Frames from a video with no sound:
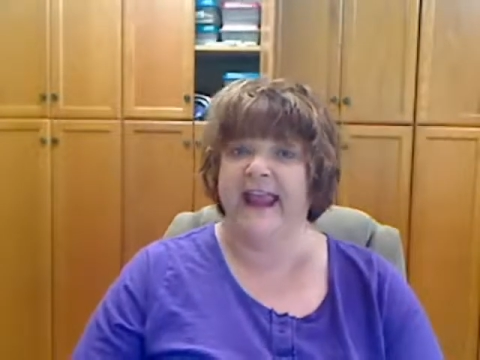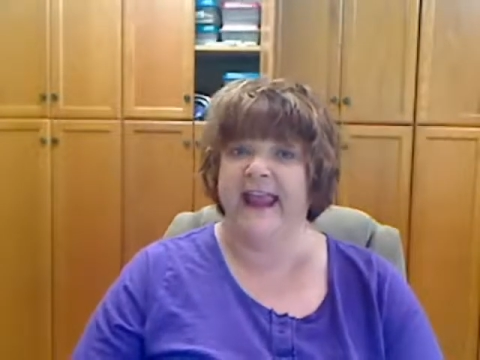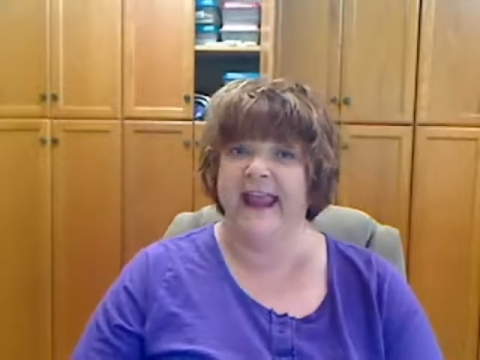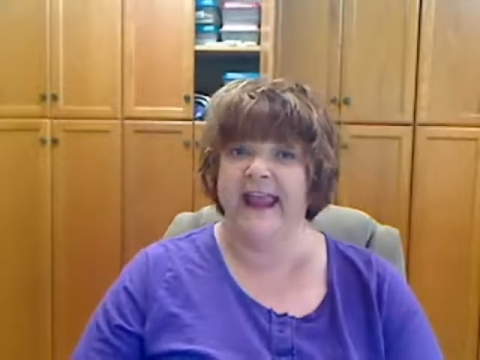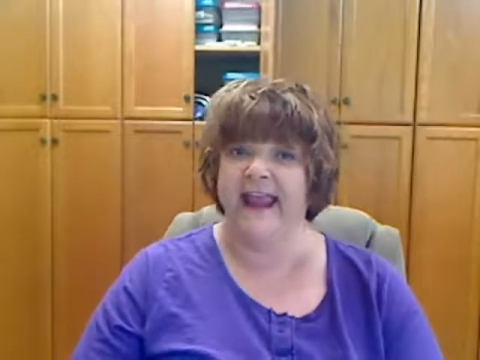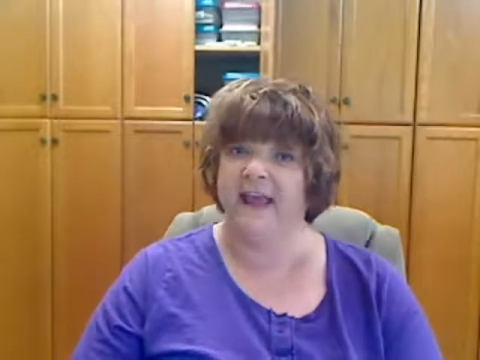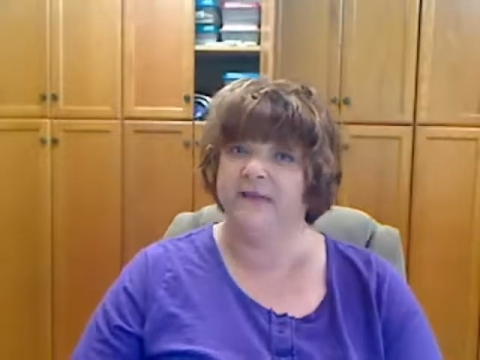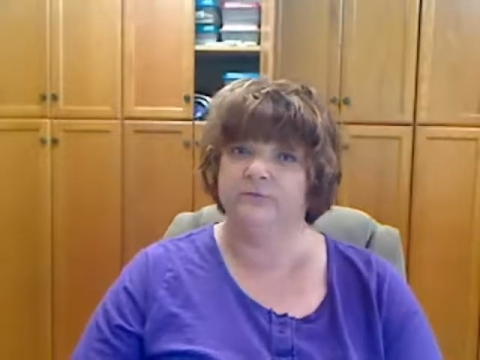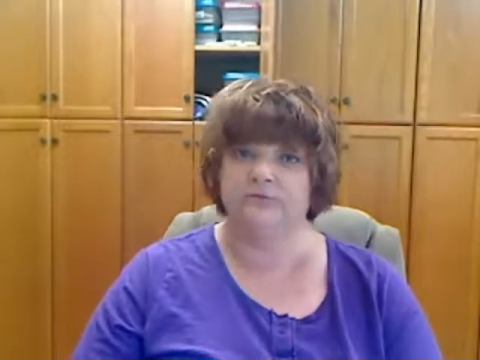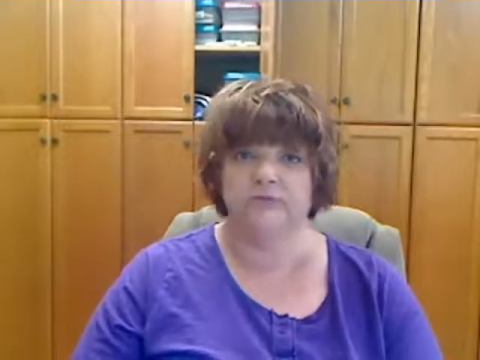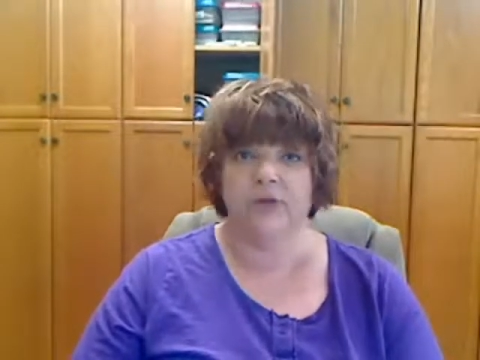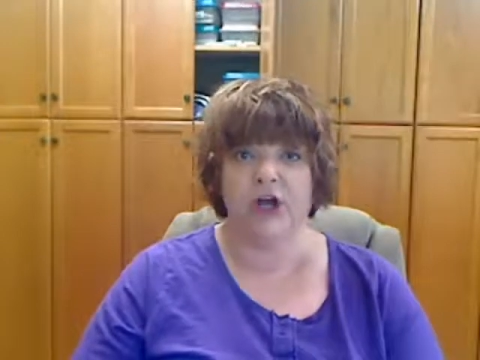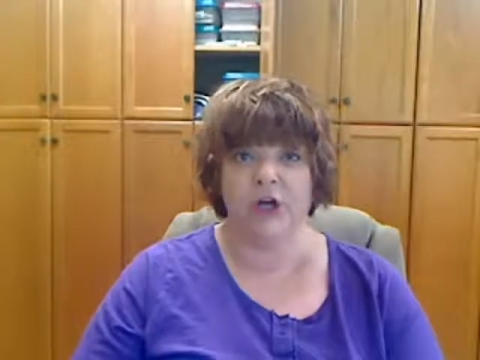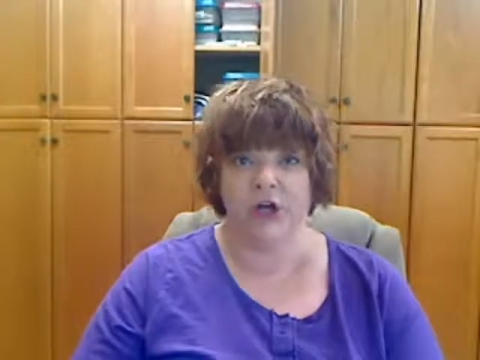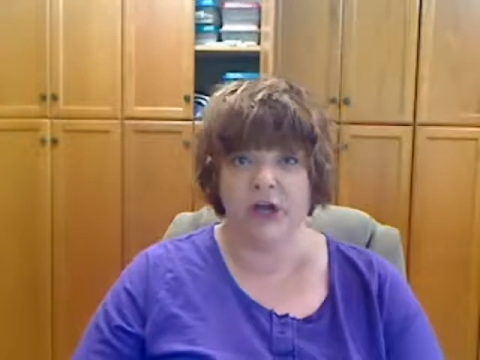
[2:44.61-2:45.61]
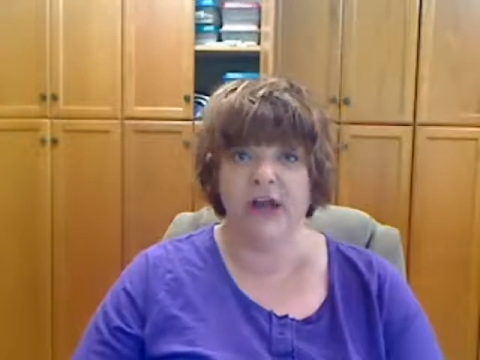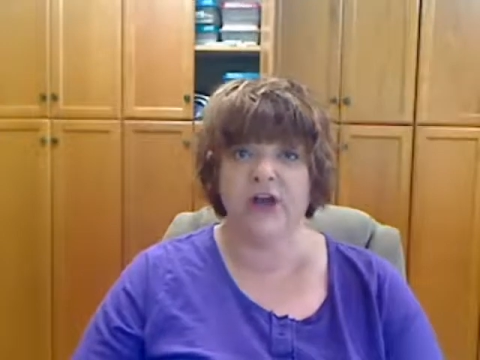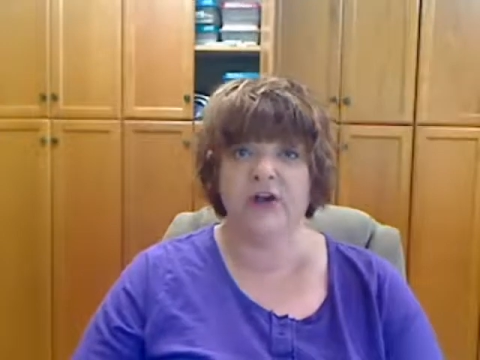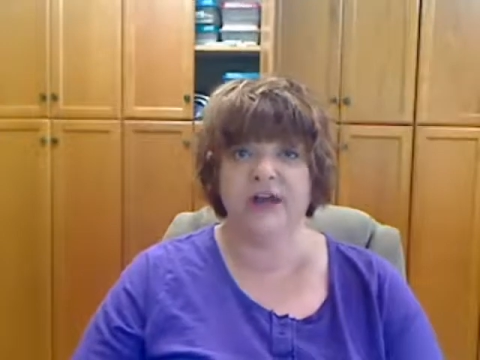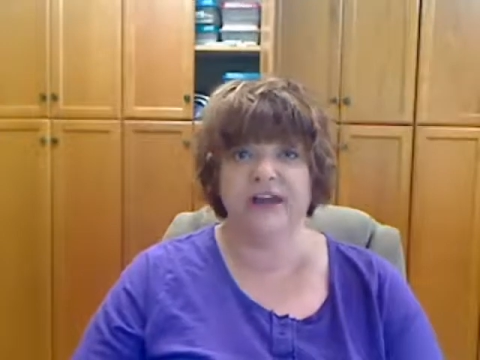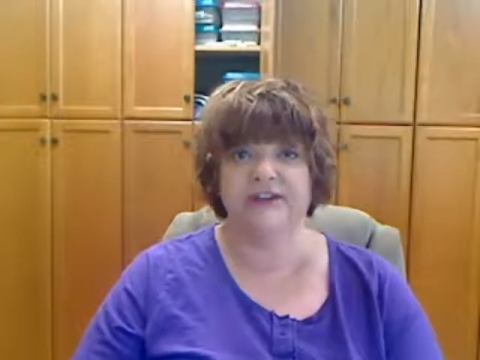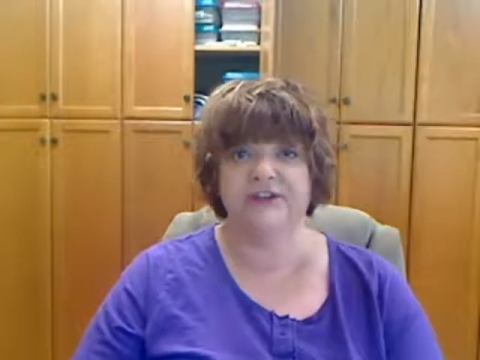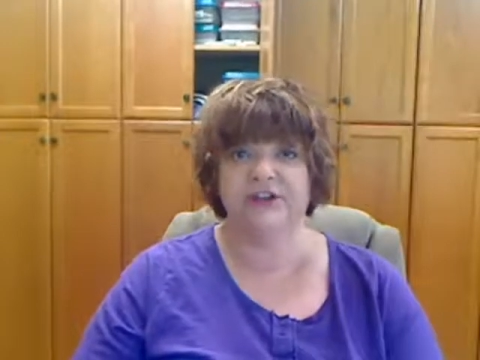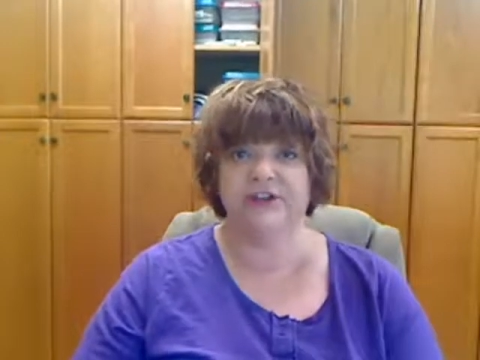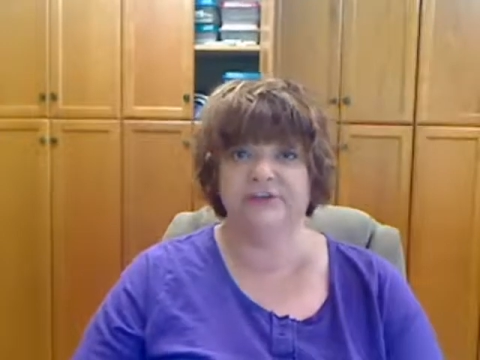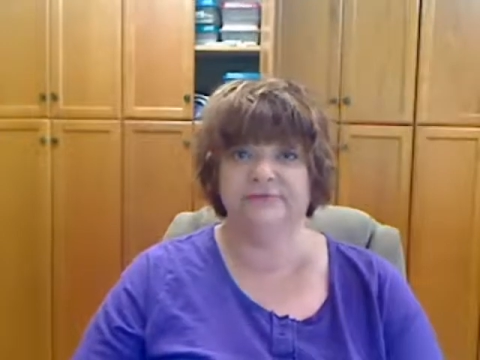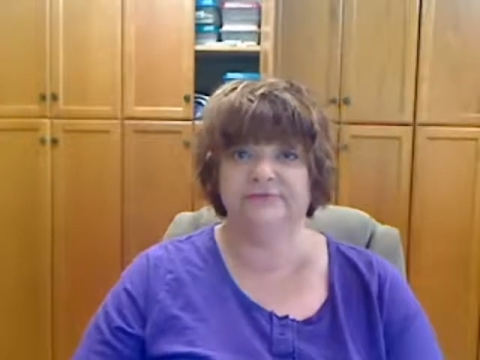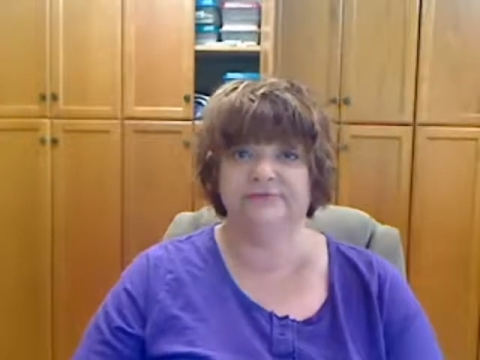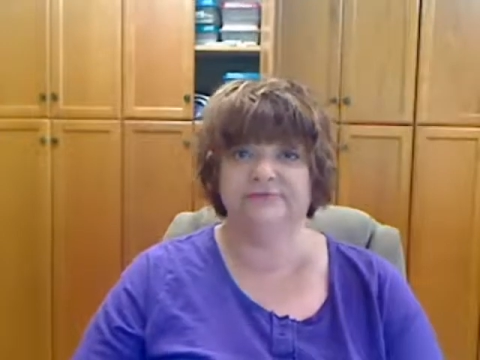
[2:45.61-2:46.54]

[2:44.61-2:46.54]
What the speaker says: and a good hair day, too.